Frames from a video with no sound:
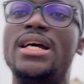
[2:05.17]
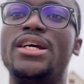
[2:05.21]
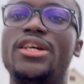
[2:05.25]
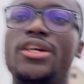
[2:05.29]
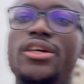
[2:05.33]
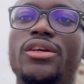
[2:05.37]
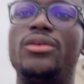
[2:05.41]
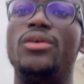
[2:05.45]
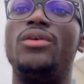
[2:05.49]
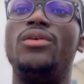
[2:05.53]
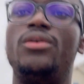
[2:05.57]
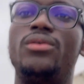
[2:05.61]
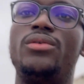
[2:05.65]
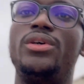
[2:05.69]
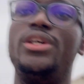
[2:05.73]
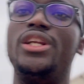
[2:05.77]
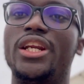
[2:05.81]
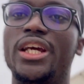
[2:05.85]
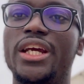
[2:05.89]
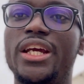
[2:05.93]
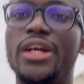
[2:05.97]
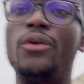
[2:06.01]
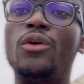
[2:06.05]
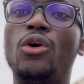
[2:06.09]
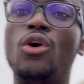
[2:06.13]
in
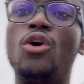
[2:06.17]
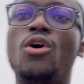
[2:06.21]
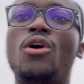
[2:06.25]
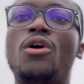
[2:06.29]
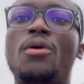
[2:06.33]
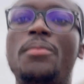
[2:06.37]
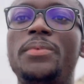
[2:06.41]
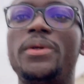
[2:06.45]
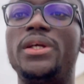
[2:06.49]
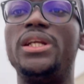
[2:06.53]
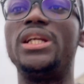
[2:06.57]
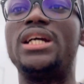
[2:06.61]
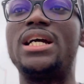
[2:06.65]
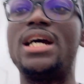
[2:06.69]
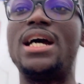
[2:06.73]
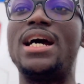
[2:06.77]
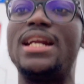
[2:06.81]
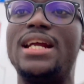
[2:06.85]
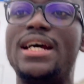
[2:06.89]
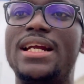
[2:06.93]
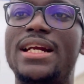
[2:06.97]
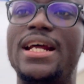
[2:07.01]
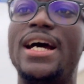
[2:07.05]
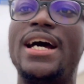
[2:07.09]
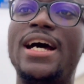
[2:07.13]
Europe, in
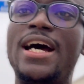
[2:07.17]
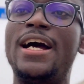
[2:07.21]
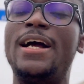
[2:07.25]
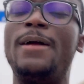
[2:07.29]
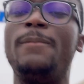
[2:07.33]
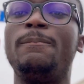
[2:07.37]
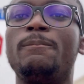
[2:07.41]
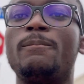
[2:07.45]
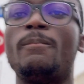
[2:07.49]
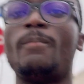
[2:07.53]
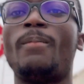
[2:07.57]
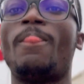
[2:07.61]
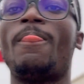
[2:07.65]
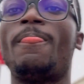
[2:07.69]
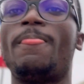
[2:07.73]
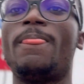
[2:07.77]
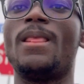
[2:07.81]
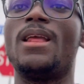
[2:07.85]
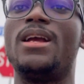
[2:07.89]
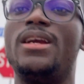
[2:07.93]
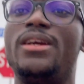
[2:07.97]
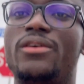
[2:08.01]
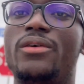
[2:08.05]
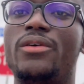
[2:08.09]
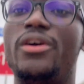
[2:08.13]
Canada,
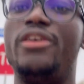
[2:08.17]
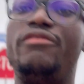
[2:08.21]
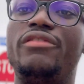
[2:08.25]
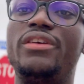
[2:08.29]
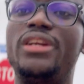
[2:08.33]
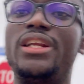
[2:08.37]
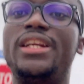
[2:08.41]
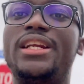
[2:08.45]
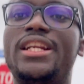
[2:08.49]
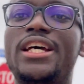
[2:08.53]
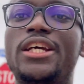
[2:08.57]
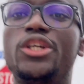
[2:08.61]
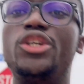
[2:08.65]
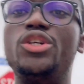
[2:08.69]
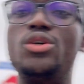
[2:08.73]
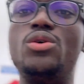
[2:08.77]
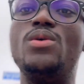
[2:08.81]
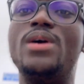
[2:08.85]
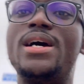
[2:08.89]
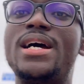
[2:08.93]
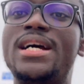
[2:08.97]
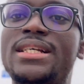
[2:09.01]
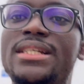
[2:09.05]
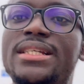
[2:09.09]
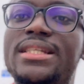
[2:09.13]
even in the
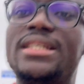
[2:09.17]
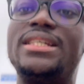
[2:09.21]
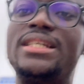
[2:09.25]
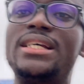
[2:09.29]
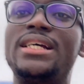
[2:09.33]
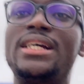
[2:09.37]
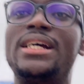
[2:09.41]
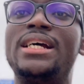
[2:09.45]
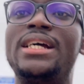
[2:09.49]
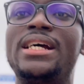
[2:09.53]
US.